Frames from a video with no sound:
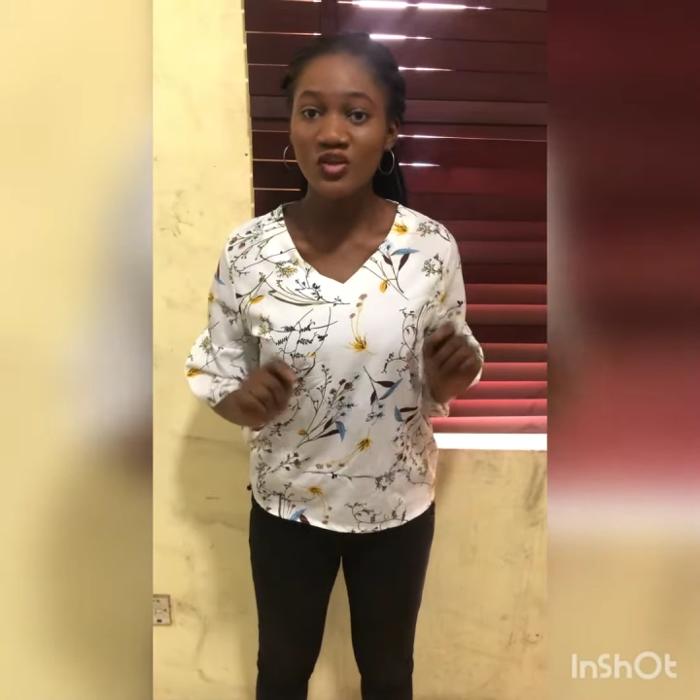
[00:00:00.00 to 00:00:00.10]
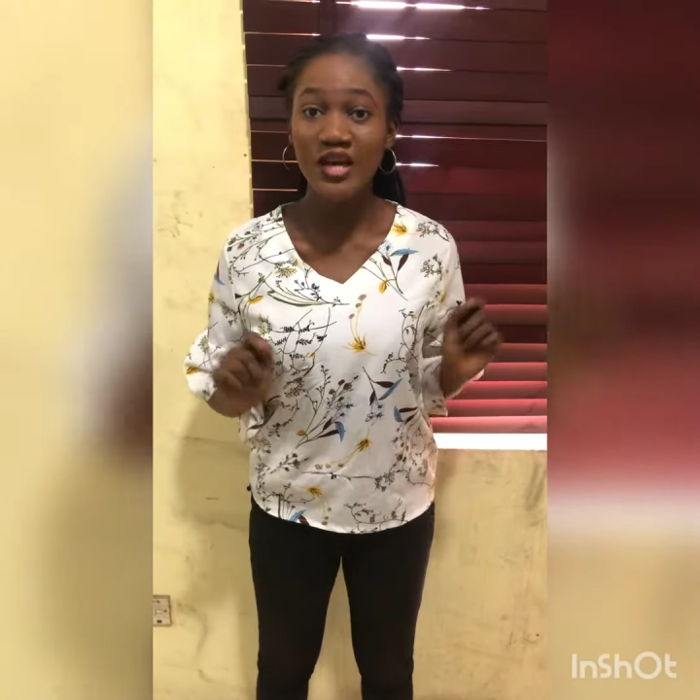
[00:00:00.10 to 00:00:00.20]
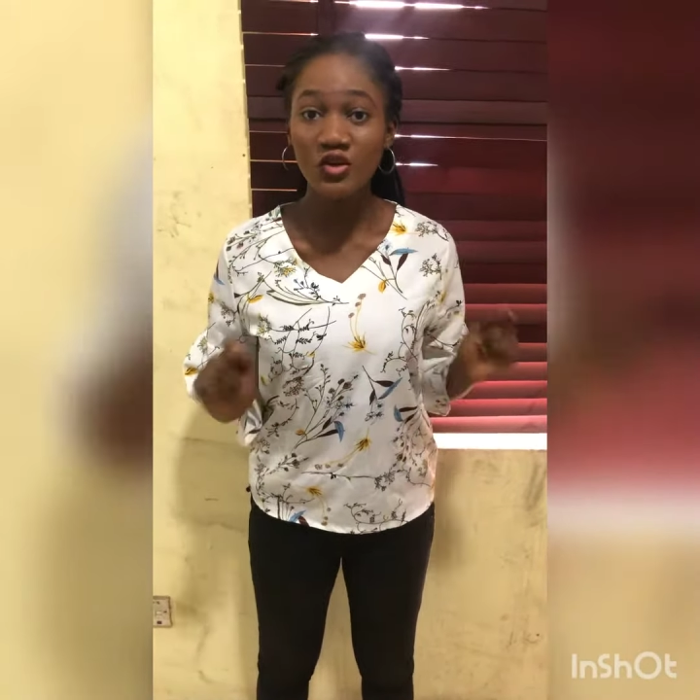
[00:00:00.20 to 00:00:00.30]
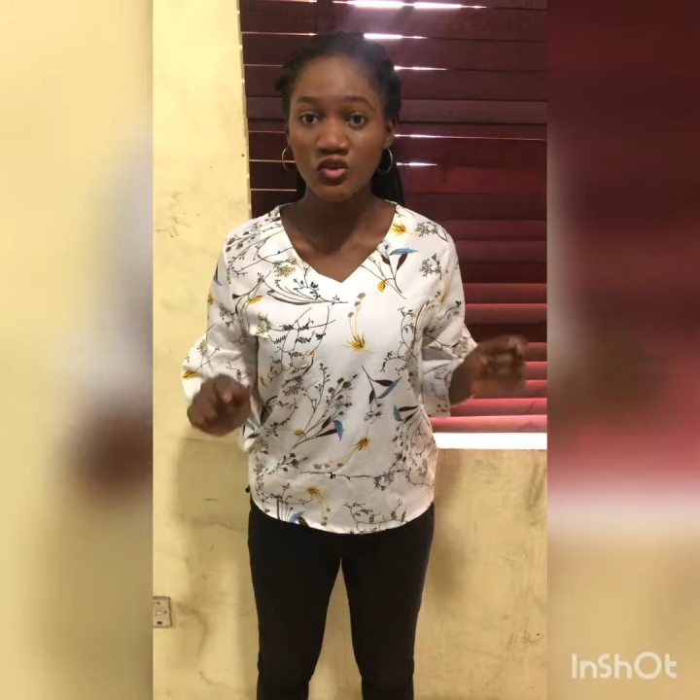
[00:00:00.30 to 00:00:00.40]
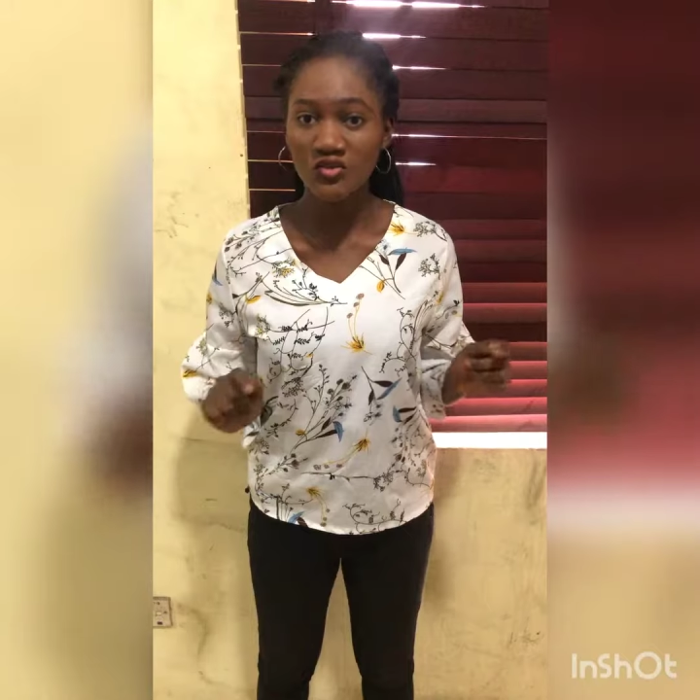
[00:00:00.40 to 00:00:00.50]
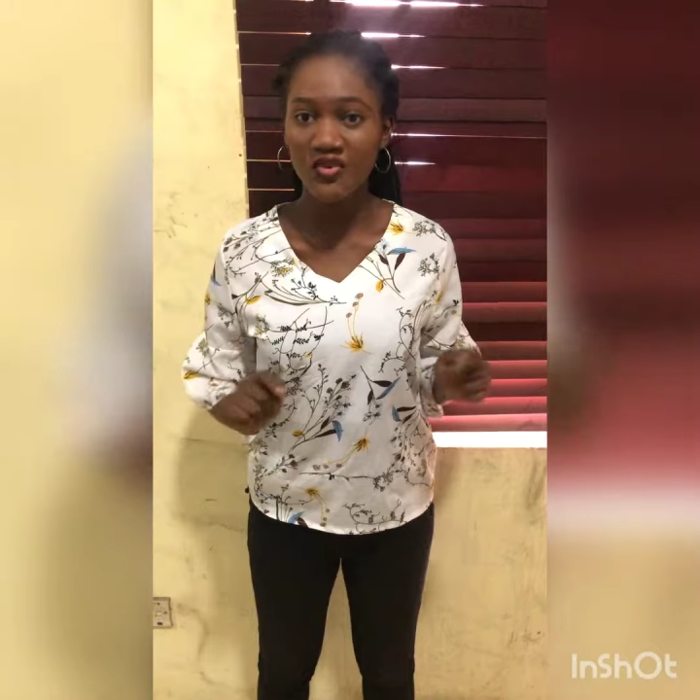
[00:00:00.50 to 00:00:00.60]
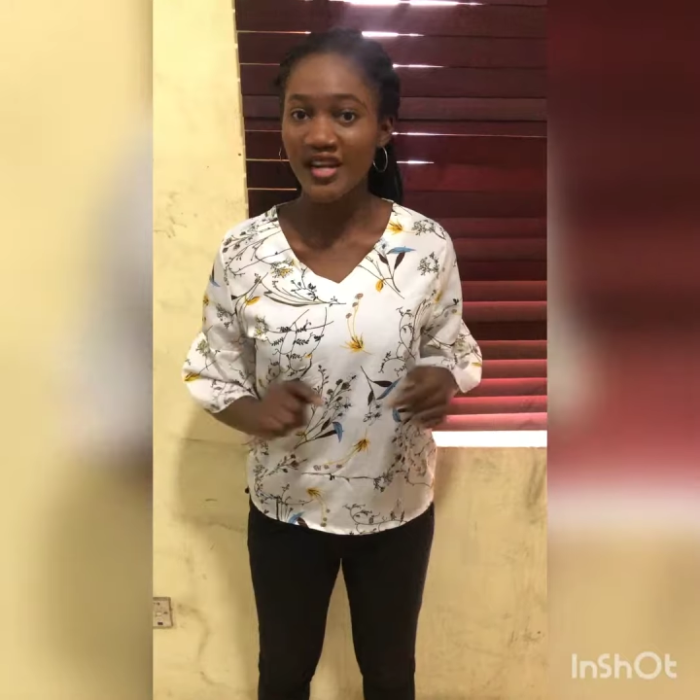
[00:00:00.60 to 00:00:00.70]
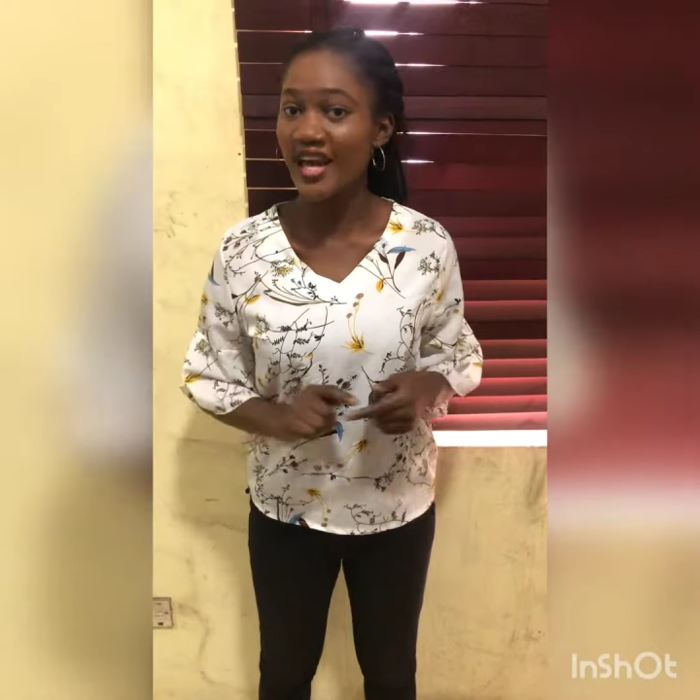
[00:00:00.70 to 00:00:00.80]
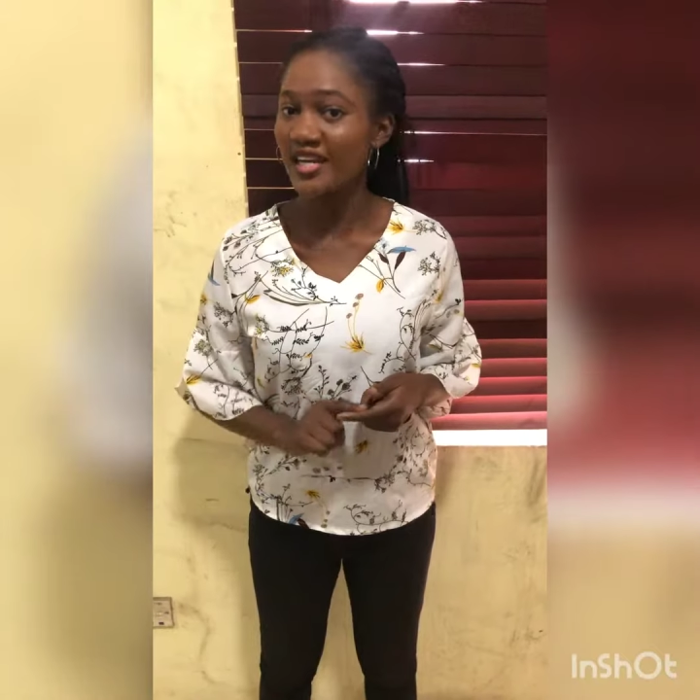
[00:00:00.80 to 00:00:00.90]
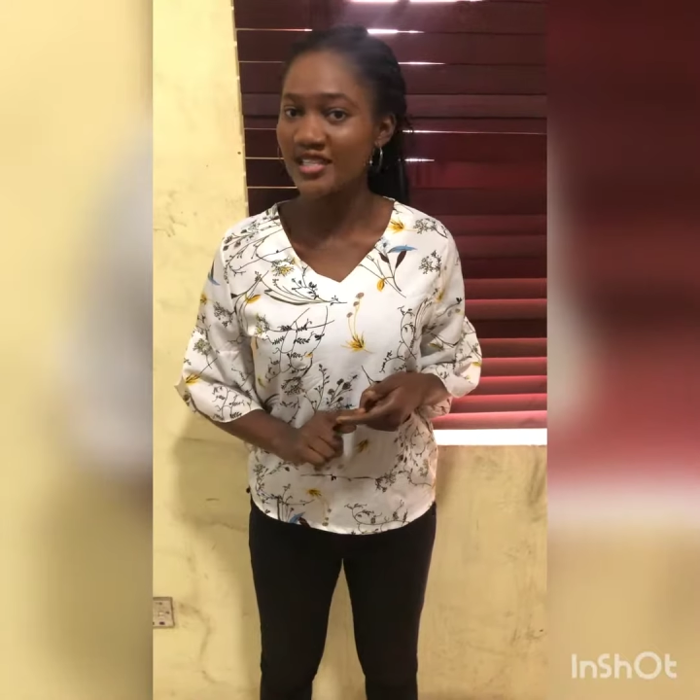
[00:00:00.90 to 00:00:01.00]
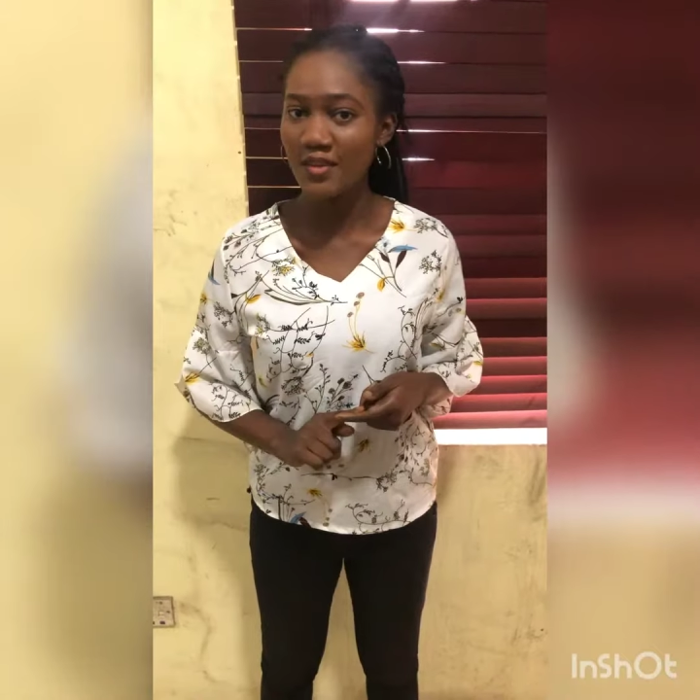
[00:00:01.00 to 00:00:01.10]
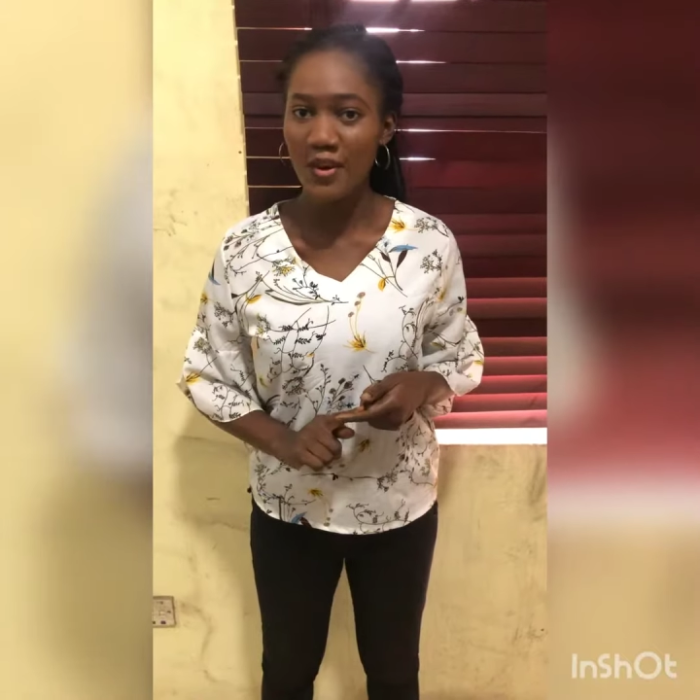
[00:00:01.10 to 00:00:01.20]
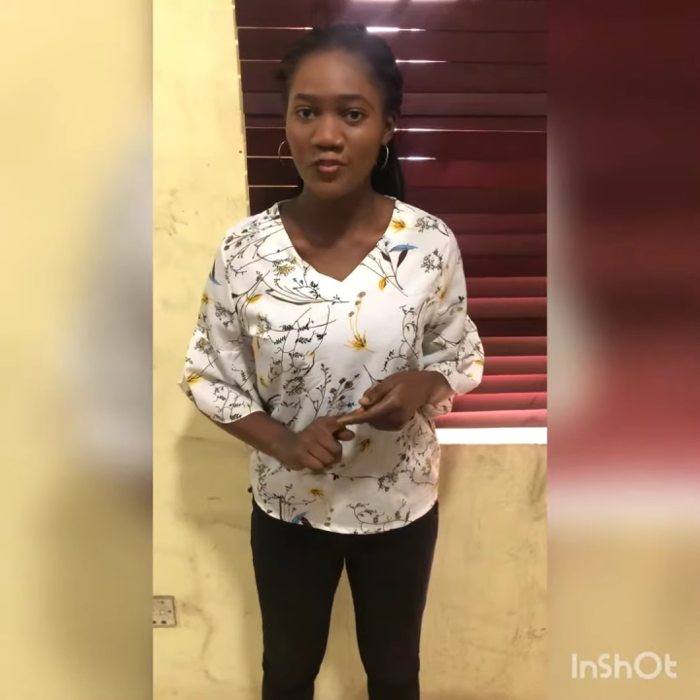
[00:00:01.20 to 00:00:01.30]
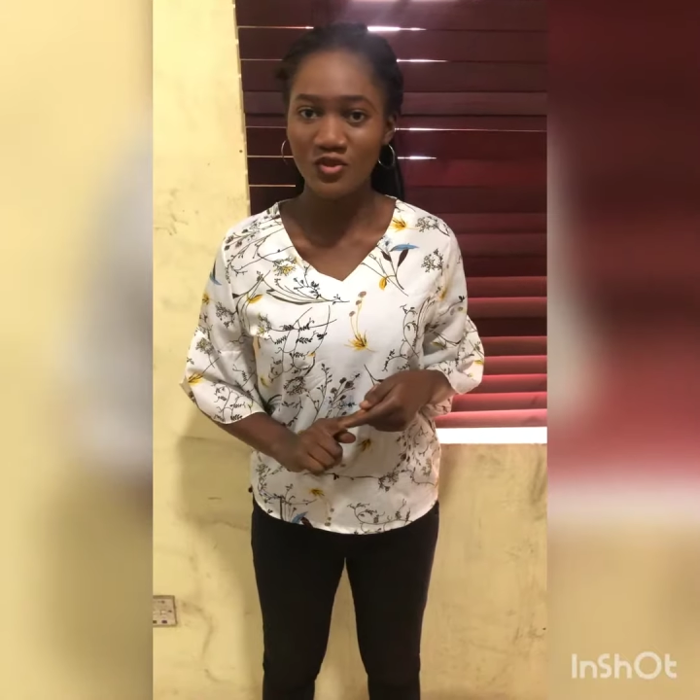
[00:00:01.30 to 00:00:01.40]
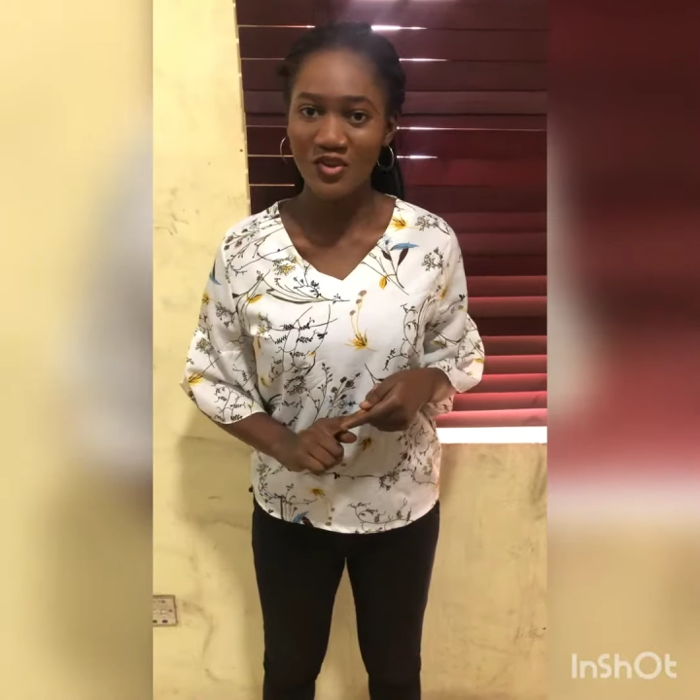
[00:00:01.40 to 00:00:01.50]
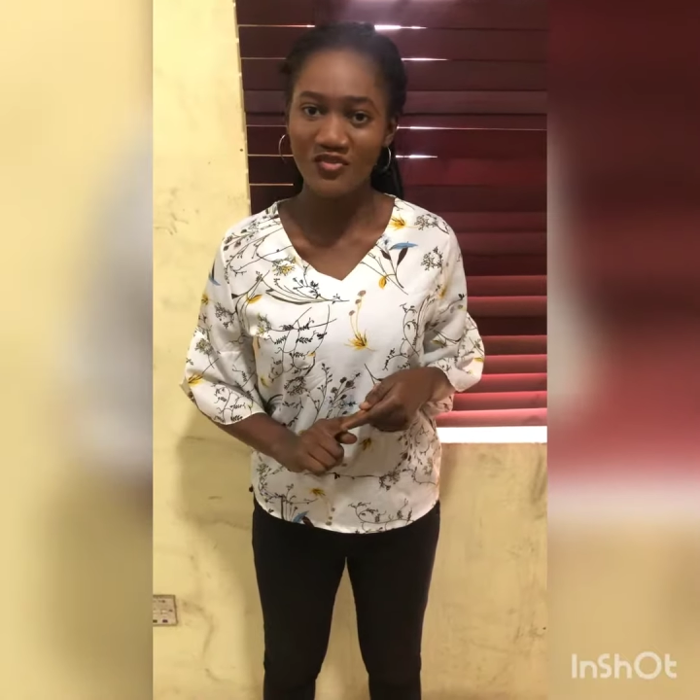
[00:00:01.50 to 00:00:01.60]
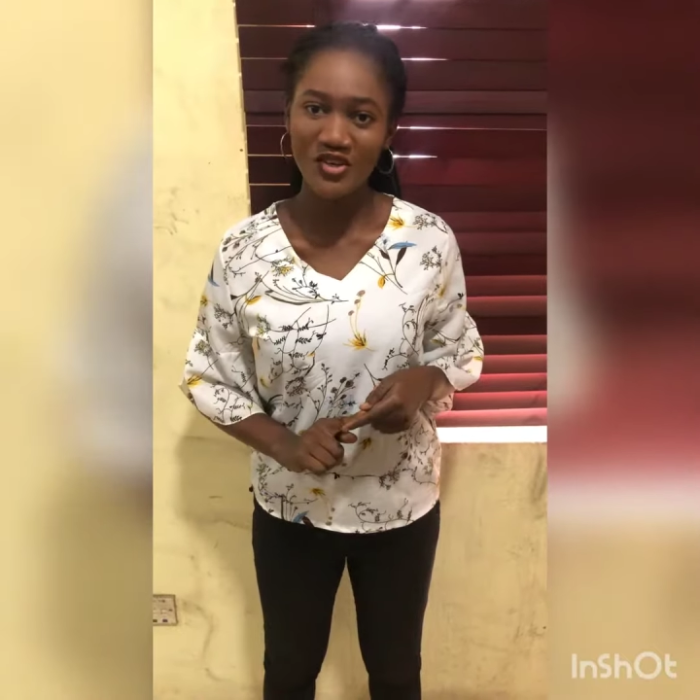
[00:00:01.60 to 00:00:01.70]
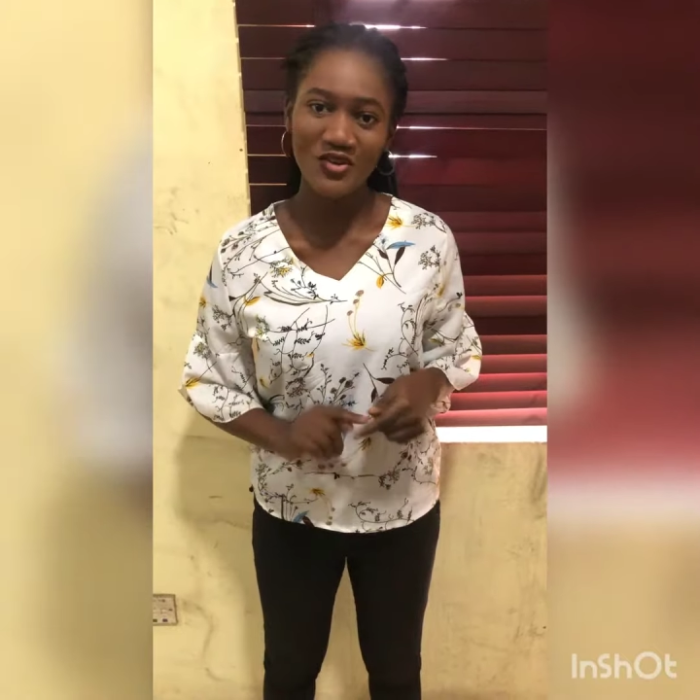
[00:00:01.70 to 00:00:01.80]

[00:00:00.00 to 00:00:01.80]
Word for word: get notified anytime I post my